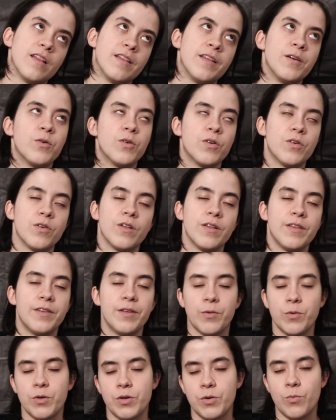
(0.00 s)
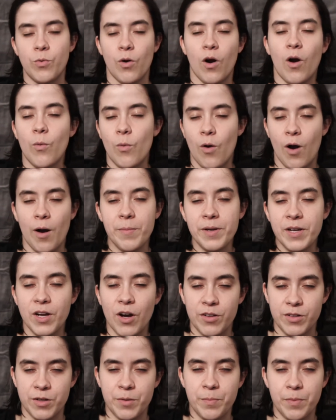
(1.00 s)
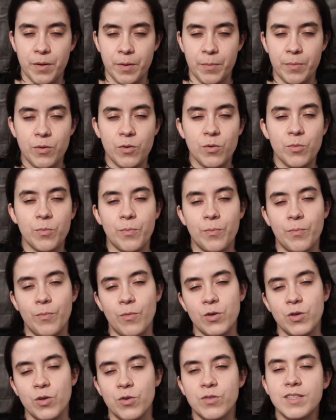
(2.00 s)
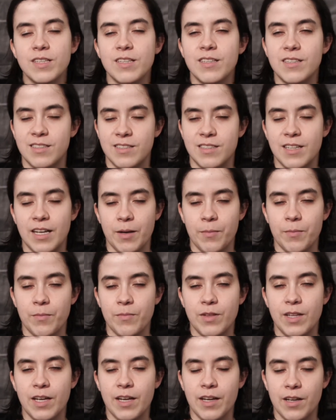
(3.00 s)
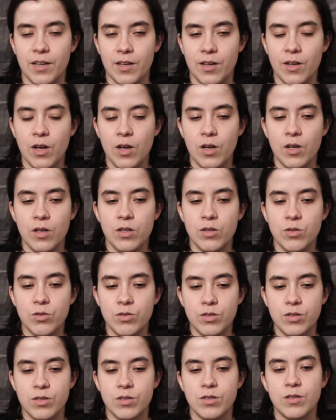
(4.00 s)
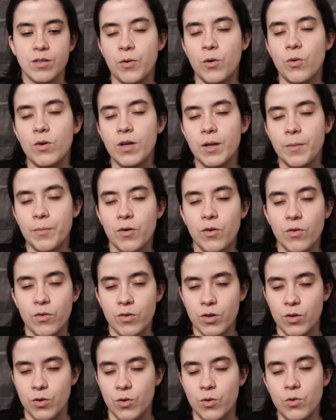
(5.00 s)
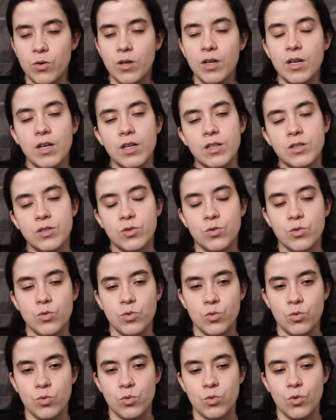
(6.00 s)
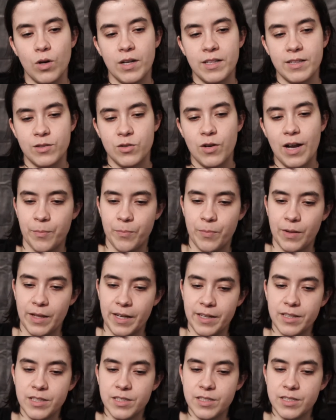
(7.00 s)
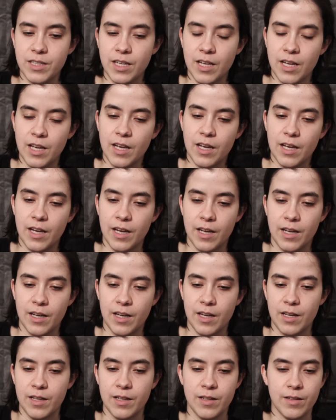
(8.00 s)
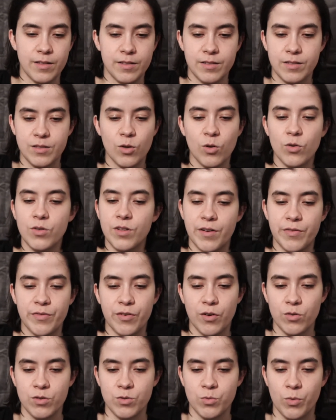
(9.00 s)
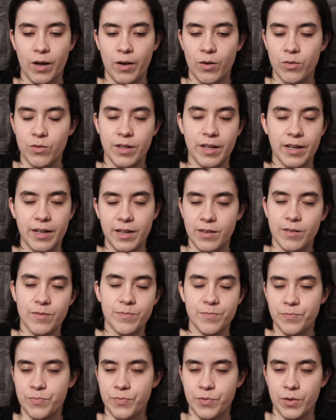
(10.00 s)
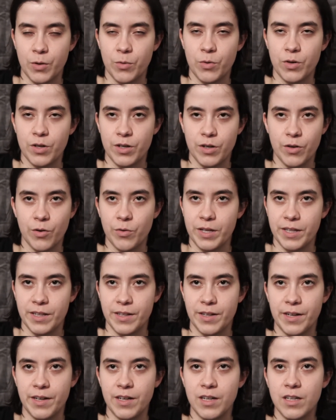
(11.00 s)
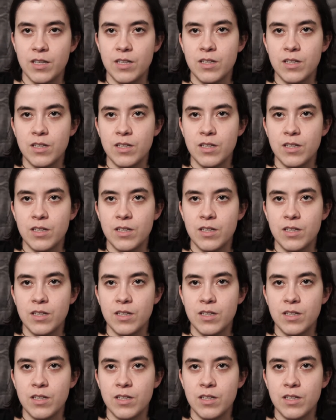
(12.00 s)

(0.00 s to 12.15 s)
they were robbing other people using this name. They used Pokemon Go to attract players and stole their phones while they were going there.